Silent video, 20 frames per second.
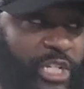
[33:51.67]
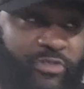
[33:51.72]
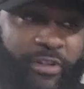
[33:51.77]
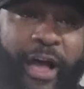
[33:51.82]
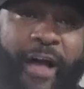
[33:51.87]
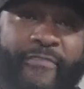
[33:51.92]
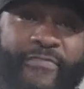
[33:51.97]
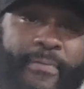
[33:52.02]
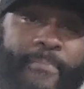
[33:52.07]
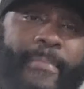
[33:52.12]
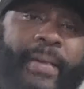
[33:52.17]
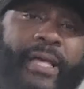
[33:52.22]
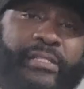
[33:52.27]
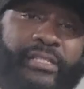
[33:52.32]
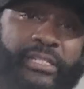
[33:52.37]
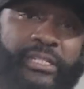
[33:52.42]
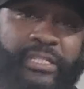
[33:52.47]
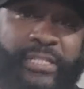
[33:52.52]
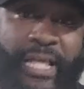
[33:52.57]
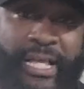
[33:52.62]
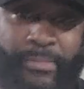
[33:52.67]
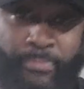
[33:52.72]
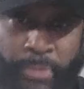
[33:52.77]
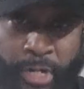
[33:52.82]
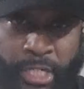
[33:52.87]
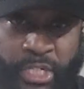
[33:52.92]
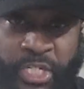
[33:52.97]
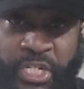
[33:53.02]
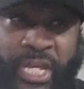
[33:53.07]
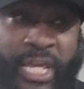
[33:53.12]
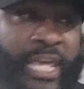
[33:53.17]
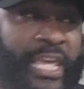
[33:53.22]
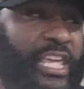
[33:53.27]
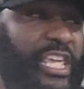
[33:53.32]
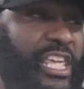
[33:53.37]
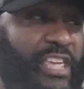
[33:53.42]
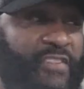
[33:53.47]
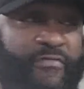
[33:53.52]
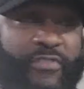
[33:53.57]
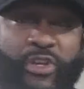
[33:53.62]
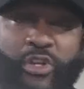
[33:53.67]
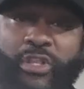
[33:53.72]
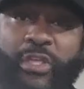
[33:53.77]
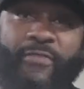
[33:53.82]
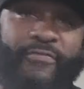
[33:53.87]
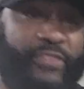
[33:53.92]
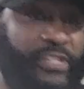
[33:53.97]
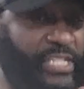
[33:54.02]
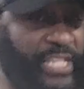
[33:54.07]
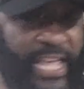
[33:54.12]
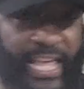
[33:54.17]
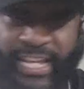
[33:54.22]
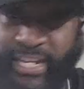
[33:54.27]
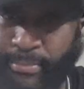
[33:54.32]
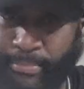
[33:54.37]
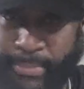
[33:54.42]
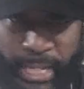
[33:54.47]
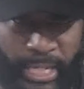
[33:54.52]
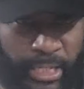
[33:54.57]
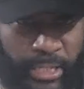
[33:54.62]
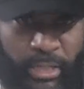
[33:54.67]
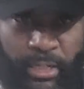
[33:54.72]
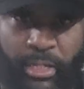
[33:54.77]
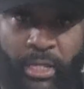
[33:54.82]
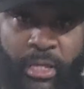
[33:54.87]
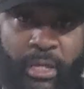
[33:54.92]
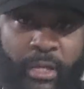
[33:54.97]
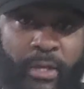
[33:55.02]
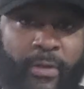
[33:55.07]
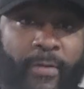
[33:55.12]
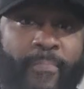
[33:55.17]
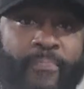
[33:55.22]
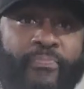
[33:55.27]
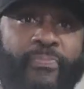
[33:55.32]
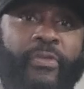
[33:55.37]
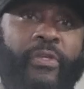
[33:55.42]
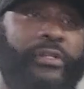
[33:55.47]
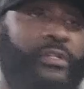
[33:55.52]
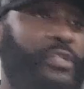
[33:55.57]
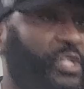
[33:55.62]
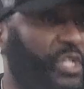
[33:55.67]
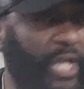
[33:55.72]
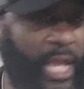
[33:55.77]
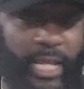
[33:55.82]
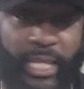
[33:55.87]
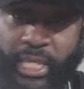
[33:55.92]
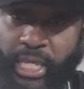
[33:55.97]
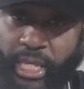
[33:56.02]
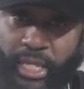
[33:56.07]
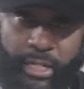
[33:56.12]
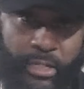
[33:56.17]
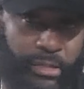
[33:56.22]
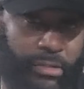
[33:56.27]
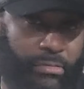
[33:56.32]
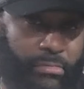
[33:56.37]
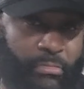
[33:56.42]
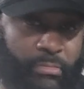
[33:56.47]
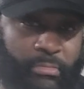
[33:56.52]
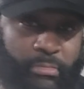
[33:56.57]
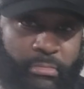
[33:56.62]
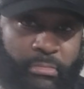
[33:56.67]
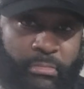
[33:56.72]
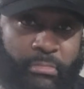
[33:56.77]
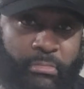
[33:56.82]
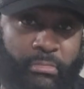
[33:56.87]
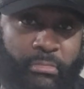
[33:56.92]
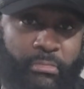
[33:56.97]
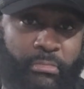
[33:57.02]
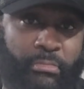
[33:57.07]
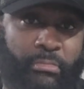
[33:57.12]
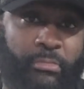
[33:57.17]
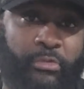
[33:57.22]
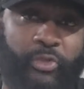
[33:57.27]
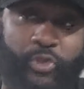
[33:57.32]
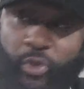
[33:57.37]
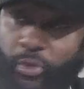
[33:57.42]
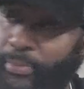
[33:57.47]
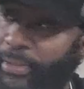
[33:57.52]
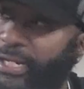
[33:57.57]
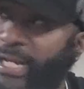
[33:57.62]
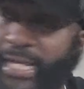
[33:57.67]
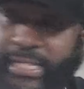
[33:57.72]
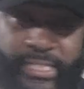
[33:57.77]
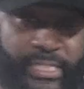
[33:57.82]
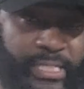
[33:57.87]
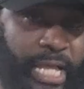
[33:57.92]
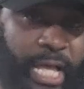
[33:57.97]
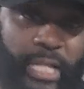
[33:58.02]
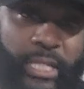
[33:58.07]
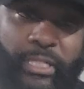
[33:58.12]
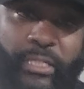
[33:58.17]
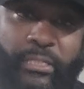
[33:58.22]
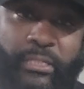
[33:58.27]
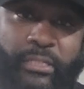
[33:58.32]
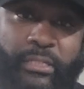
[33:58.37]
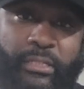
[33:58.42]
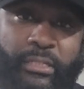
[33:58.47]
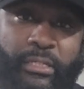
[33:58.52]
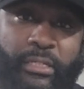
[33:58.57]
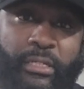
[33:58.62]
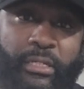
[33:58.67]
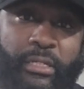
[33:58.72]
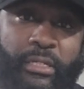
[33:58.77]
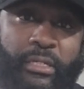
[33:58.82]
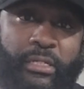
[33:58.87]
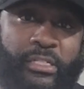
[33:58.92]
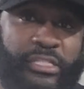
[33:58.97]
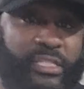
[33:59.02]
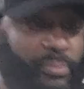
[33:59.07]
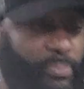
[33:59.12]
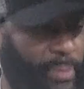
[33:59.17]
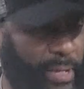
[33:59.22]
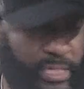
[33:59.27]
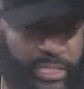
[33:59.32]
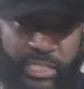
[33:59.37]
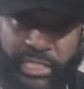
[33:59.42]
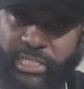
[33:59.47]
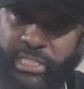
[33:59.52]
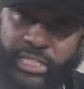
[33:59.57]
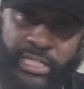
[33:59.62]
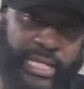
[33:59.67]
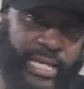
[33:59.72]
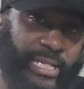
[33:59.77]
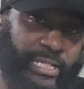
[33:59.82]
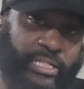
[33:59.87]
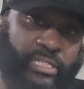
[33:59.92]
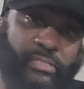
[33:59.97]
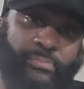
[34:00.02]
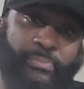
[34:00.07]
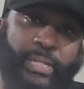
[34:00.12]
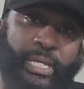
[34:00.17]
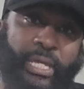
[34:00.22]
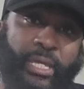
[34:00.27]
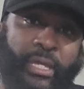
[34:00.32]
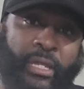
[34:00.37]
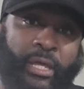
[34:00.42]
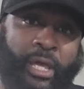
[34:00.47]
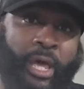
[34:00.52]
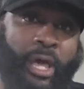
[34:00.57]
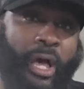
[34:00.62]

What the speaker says: drive the message that much, even if it's animated. Check in. Do me that solid. Especially the ladies, man.